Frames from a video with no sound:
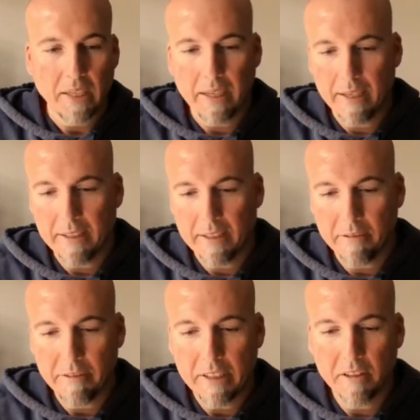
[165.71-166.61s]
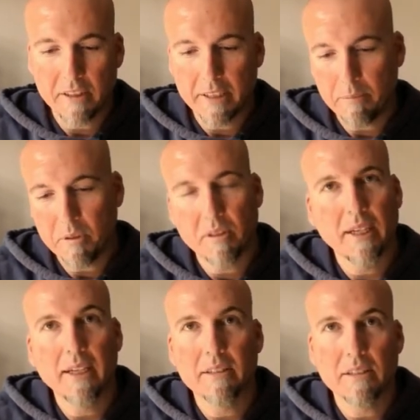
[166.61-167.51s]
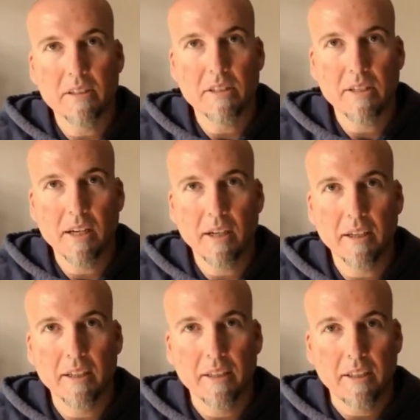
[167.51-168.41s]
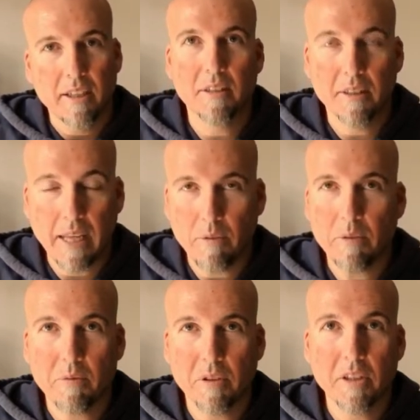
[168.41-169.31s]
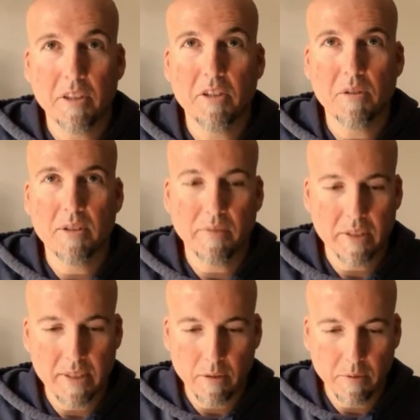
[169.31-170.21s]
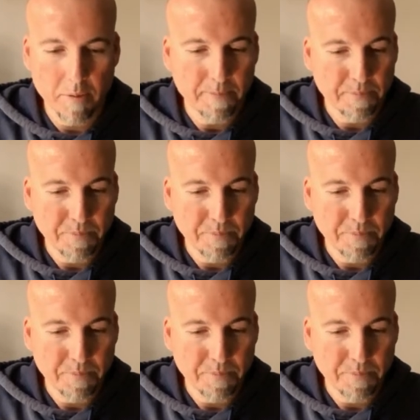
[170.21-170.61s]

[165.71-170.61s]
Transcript: and the fingertips are nice and snug, allowing for good use of the cell phone